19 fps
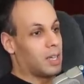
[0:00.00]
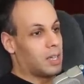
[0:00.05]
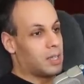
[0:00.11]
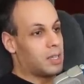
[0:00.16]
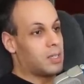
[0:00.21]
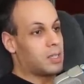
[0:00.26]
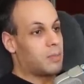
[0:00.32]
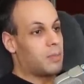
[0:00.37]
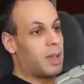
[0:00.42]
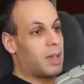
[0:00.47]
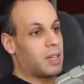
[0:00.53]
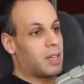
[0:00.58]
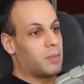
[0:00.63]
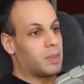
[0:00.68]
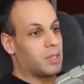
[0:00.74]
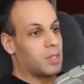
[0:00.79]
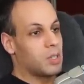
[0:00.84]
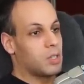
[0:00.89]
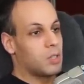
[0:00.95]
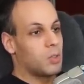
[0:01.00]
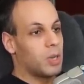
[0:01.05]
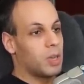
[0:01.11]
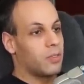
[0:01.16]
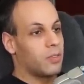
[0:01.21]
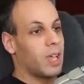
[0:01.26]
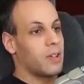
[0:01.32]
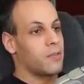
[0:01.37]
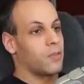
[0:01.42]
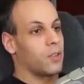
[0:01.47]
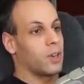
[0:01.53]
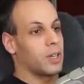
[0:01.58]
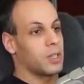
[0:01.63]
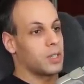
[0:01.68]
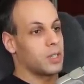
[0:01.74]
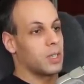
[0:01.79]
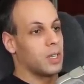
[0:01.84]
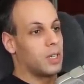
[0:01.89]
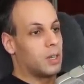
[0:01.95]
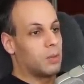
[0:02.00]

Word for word: Since the pandemic, this is a way of life for us,